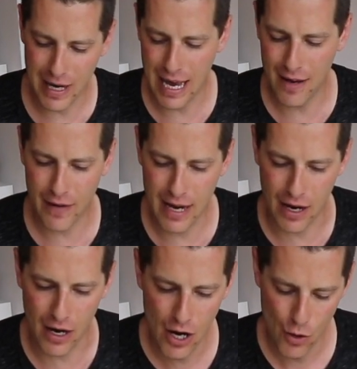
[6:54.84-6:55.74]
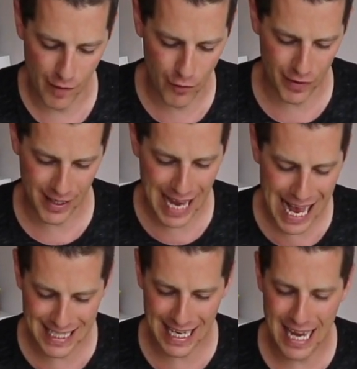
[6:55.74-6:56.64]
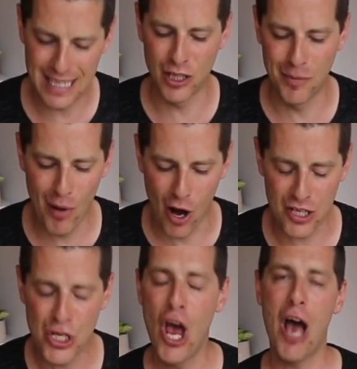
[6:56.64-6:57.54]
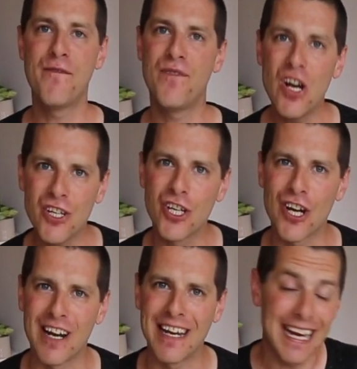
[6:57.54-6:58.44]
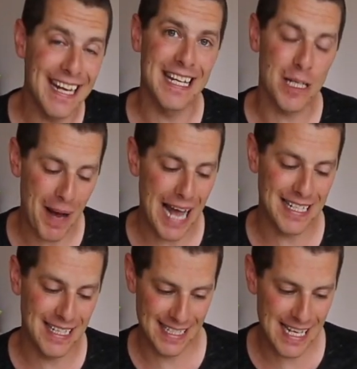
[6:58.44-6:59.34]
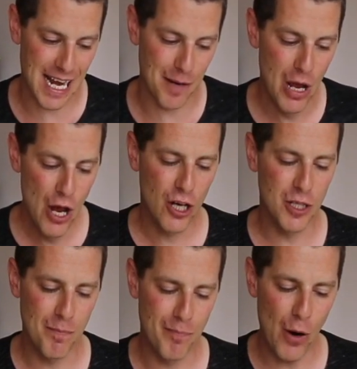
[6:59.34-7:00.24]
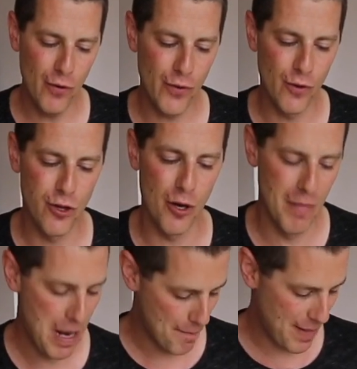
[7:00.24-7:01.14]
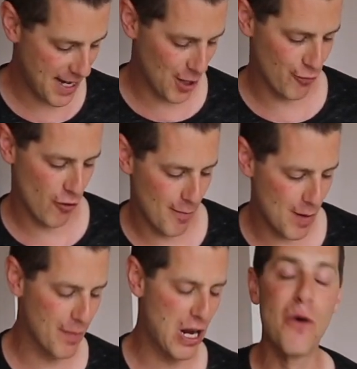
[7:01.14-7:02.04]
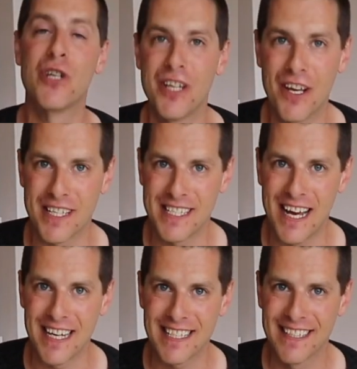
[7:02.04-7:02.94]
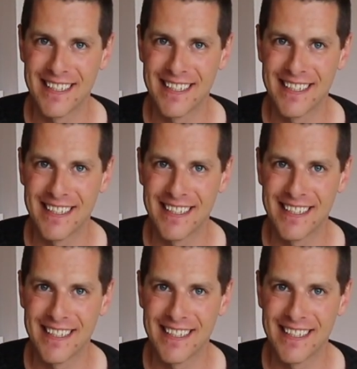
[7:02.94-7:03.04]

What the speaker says: we have here, we've got the cascade and the box, are functionally in this pattern the same, because both of them make the problem go to the other side.